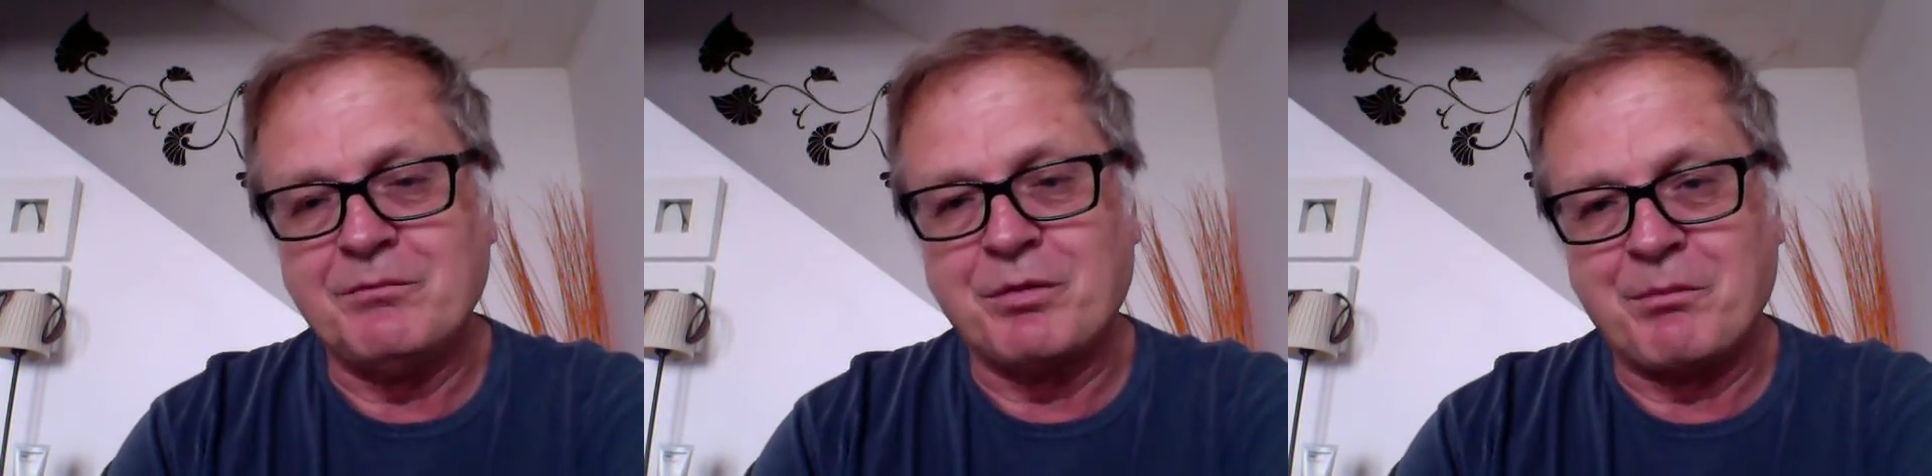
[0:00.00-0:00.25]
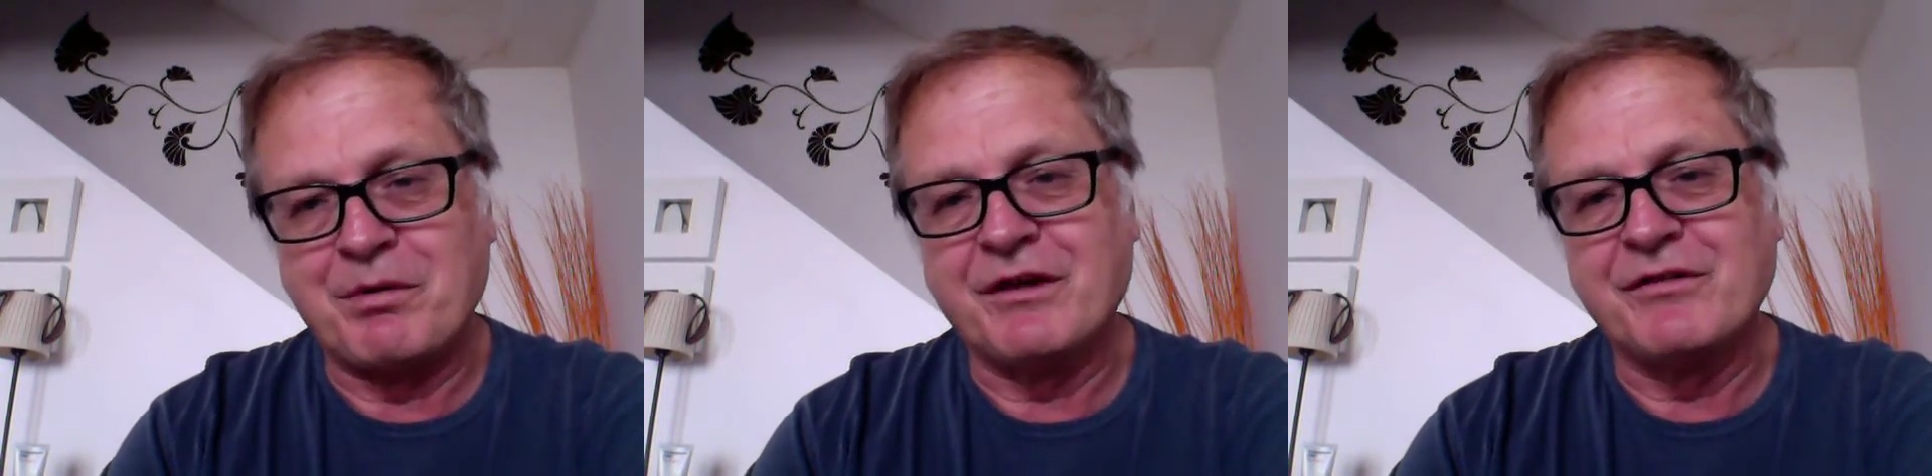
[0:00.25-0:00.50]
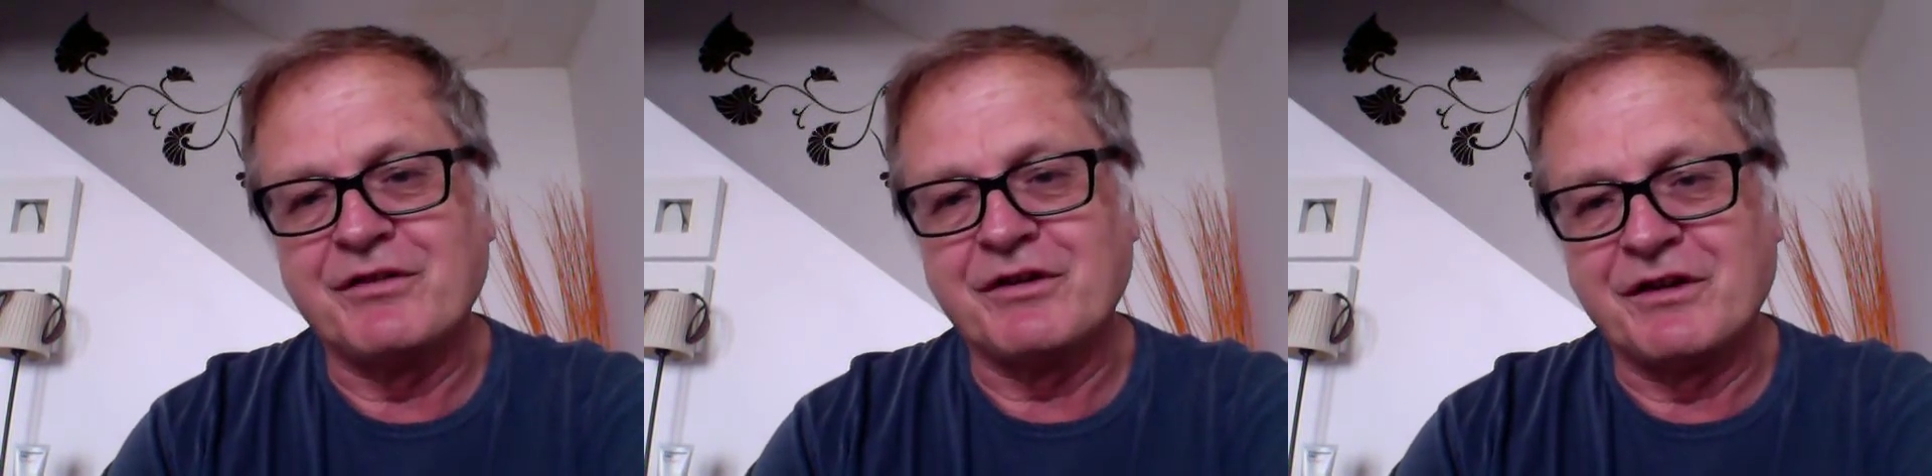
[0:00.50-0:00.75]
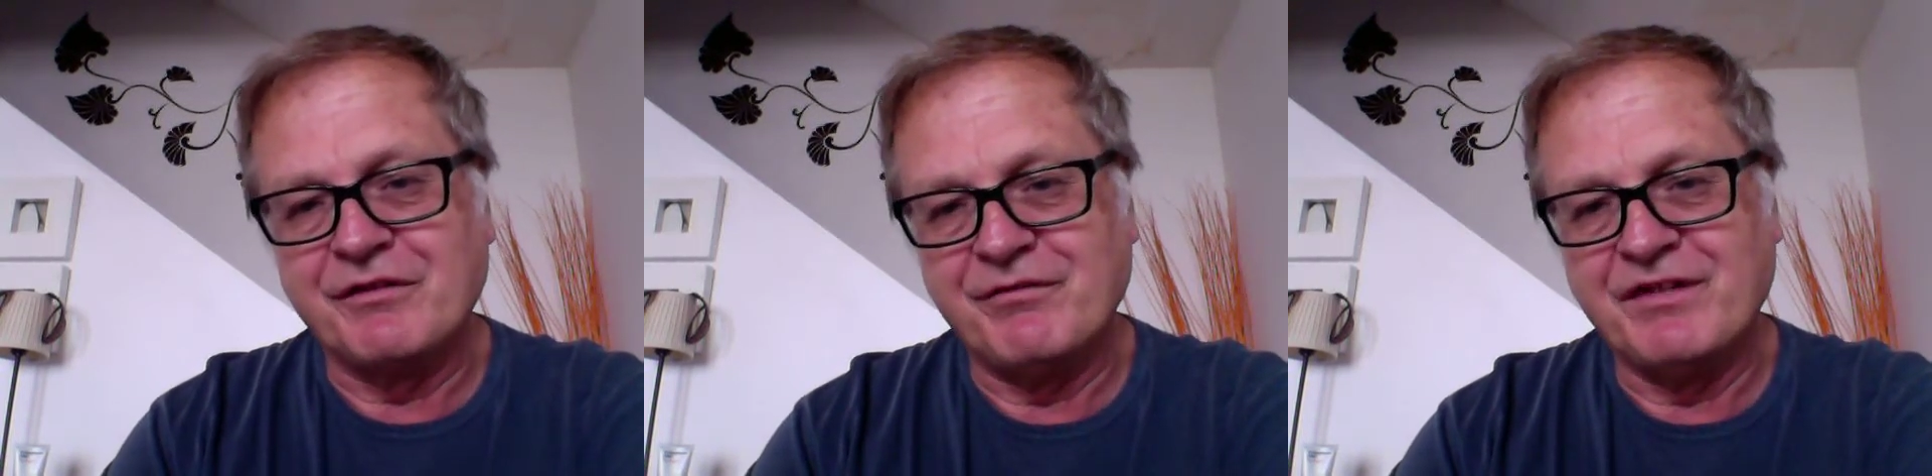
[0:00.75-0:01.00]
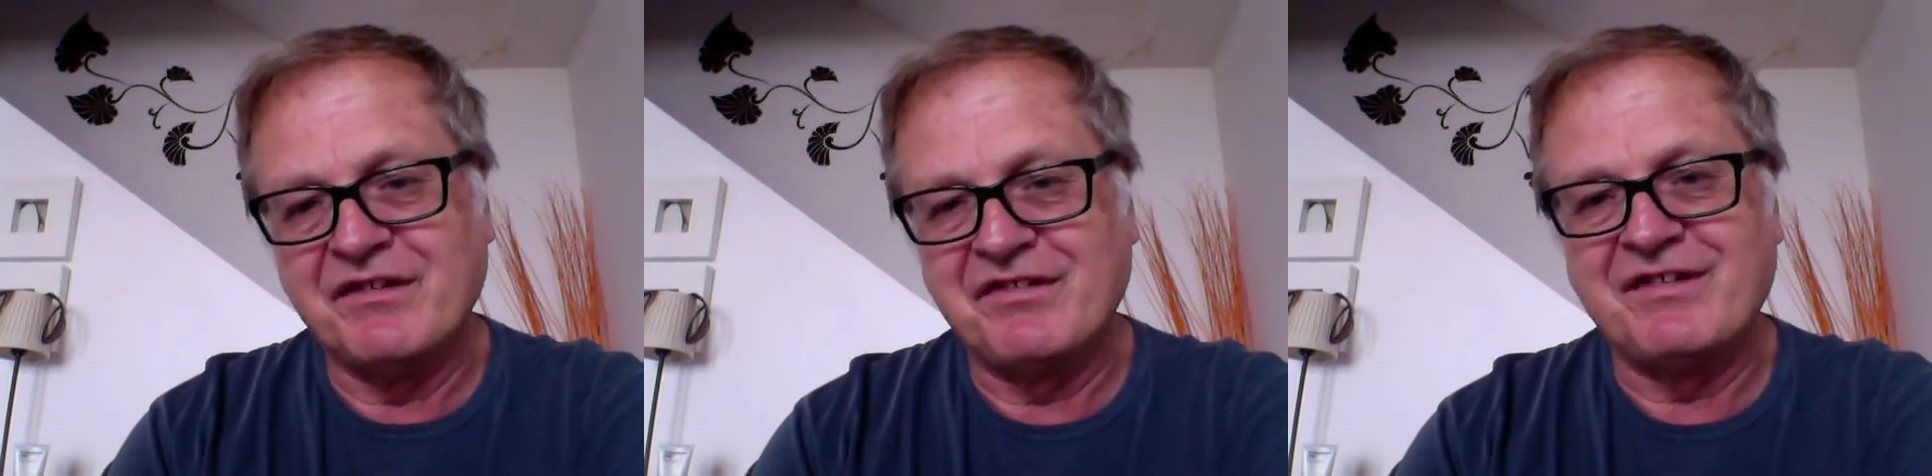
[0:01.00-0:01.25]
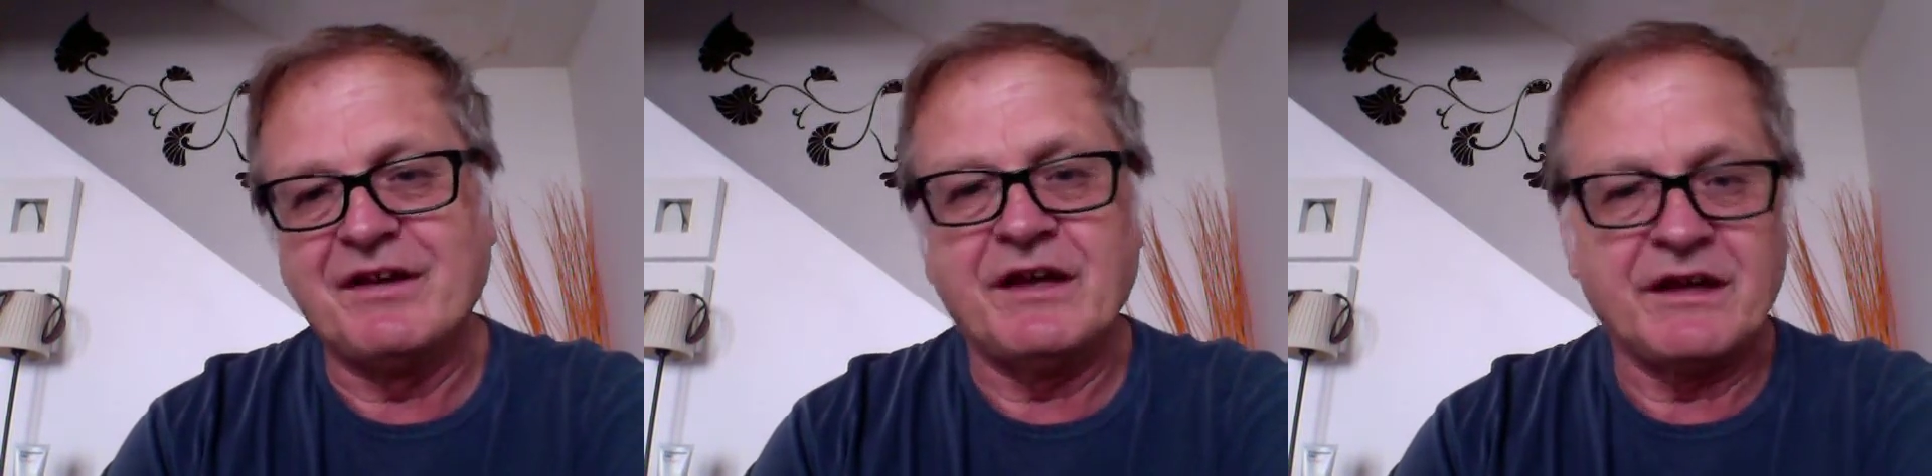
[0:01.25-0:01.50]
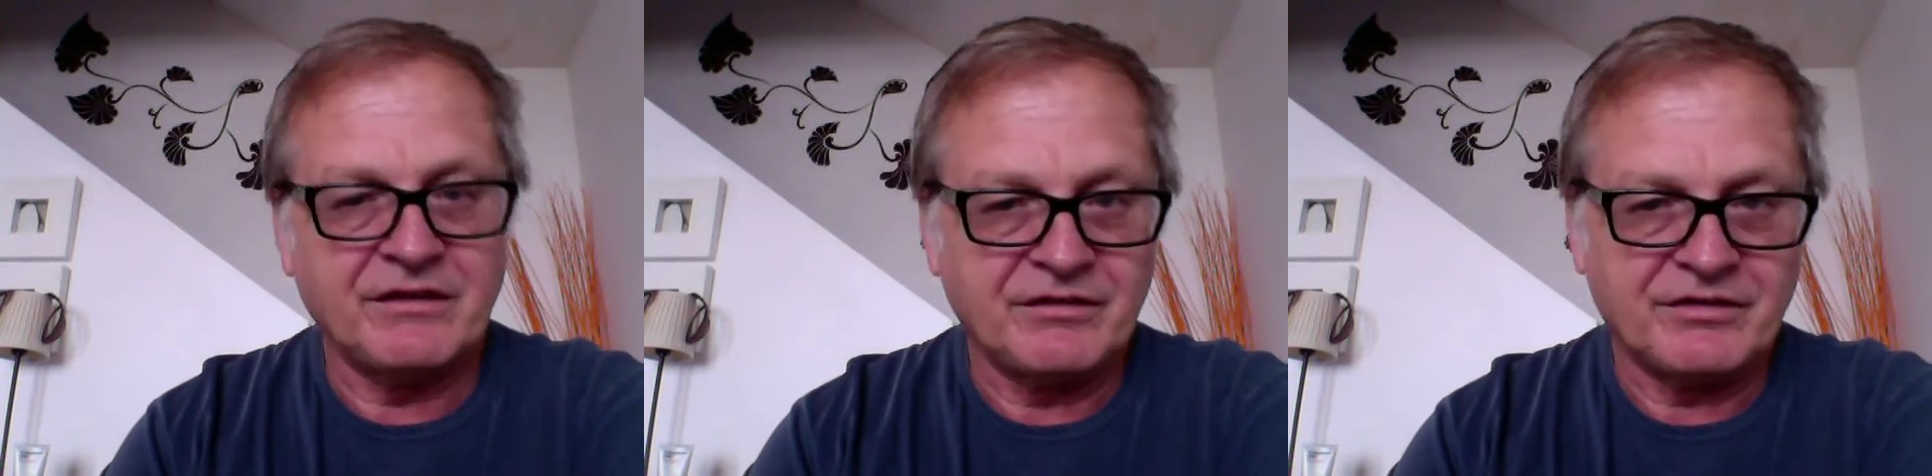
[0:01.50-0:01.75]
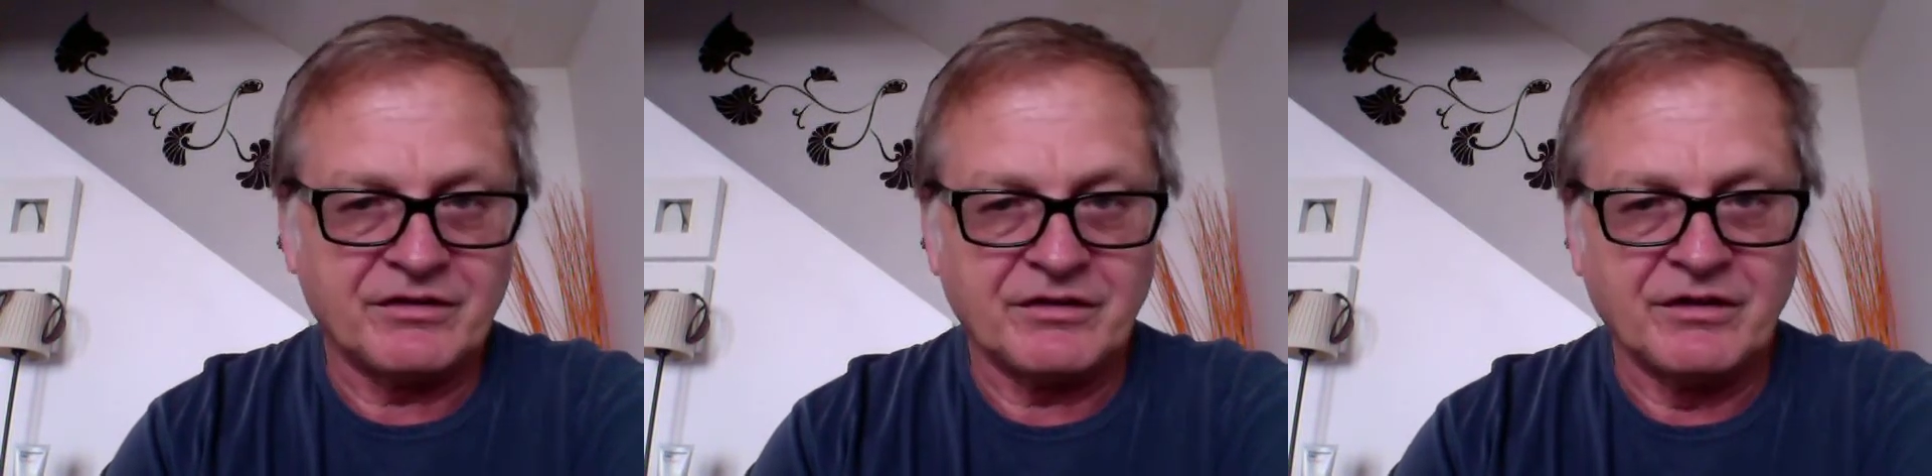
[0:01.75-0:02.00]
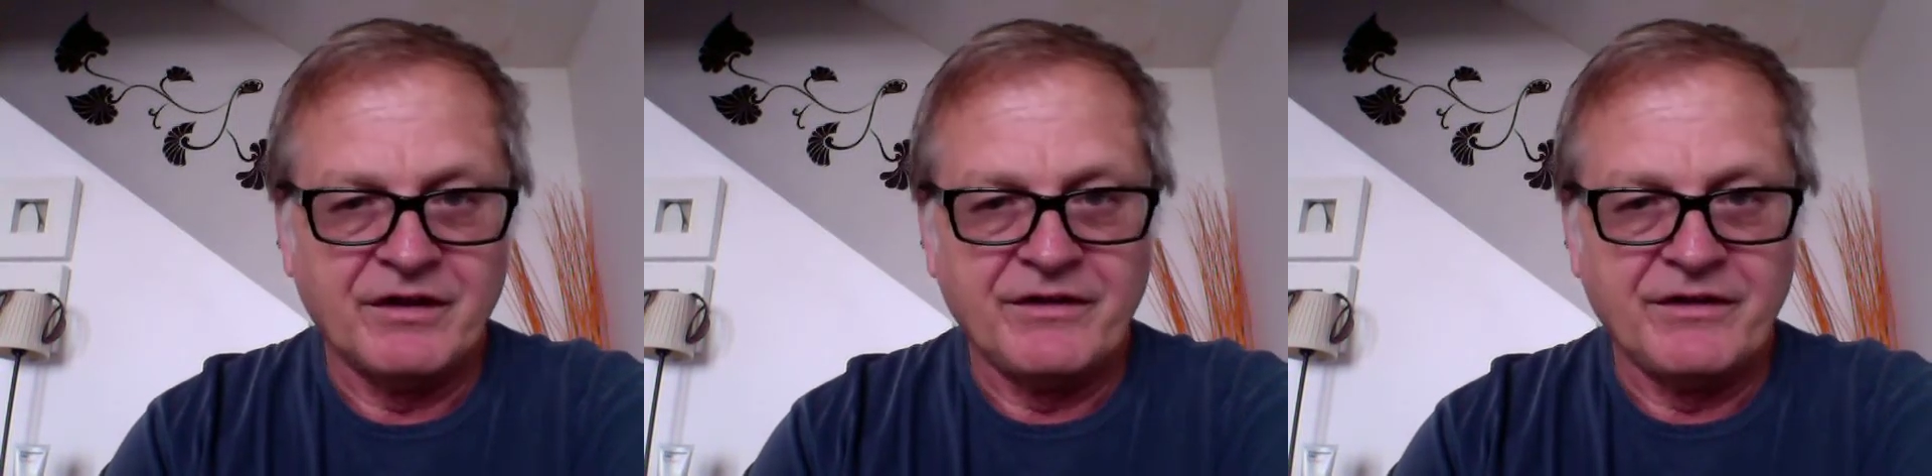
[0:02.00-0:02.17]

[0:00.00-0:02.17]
prepared to convince the editor